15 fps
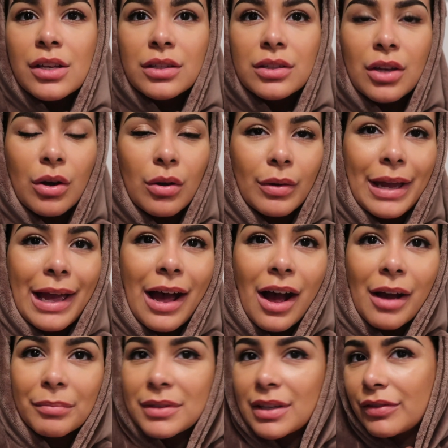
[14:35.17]
So yeah,
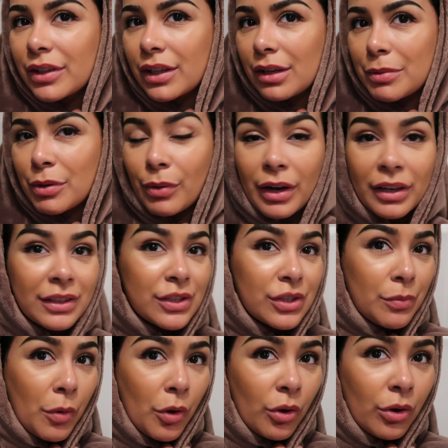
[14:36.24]
I'm definitely going to be wearing this
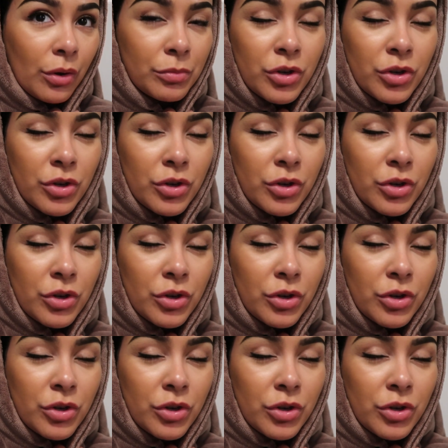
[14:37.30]
tomorrow.